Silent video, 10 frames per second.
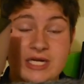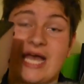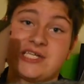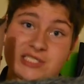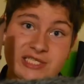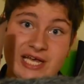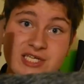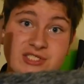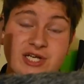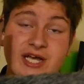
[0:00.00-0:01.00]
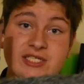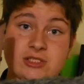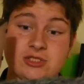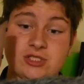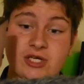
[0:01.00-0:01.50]
occasionally nature,
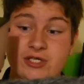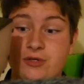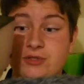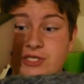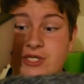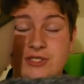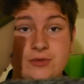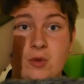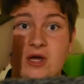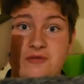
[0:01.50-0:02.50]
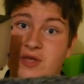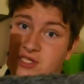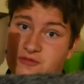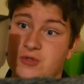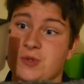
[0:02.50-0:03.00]
and I usually do whatever
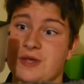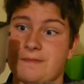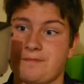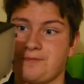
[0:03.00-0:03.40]
interviews with it.